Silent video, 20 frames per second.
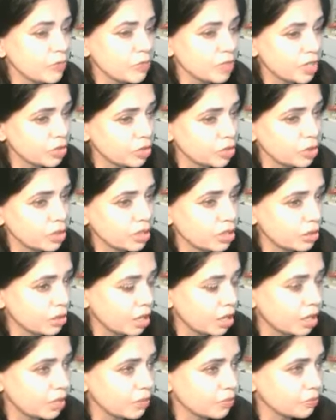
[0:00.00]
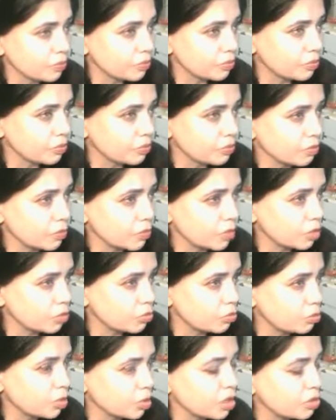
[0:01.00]
and you can
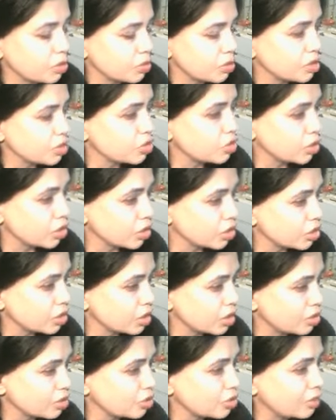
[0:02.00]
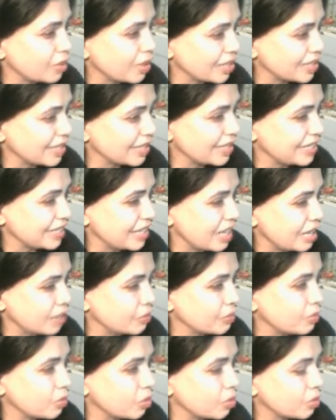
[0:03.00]
put it to a search that you're correcting a
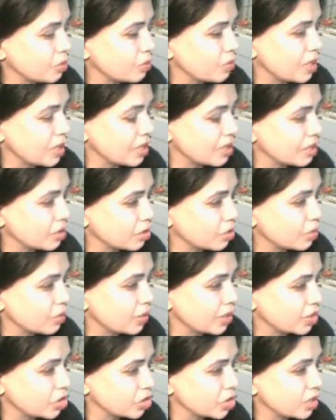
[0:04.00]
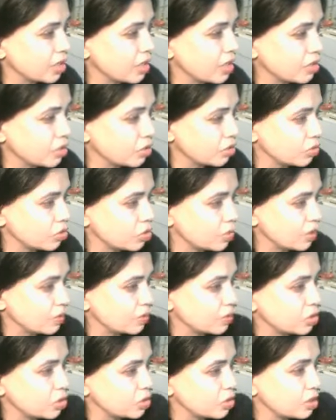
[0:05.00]
name or making a correction, and
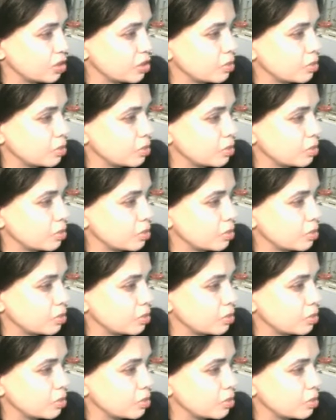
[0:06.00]
you should be.